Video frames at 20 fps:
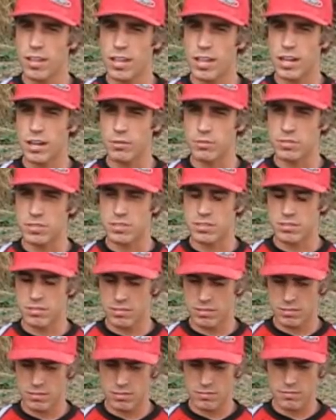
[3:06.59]
and I was
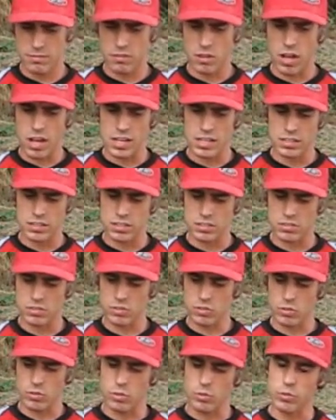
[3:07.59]
flying in this
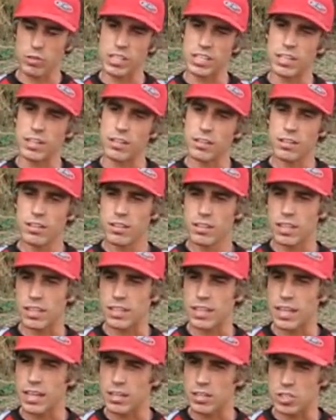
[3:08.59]
little arena,
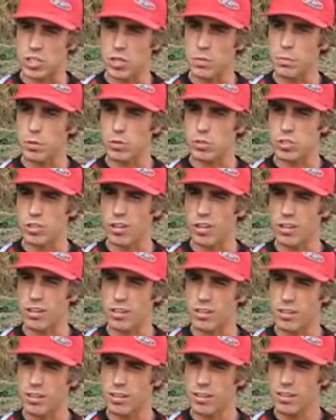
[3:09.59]
and they had a jumbotron.
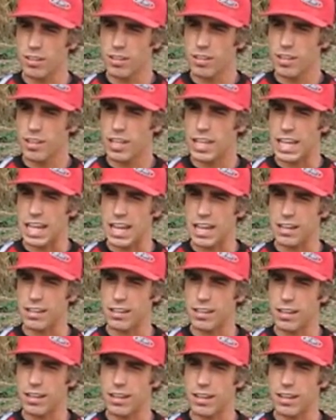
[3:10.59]
And